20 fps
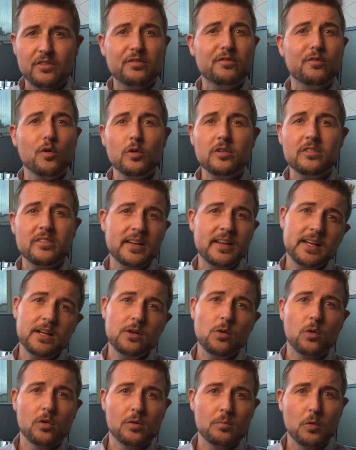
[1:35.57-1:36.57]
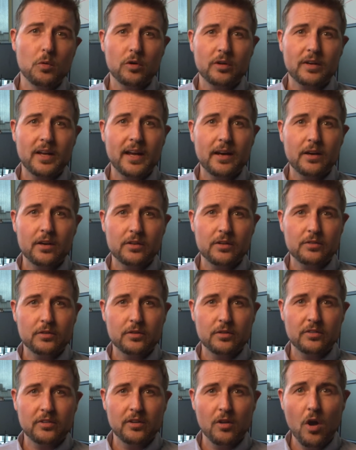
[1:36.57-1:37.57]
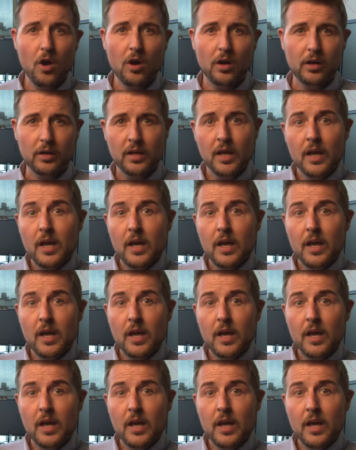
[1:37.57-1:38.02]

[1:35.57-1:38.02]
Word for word: 14 or more characters long.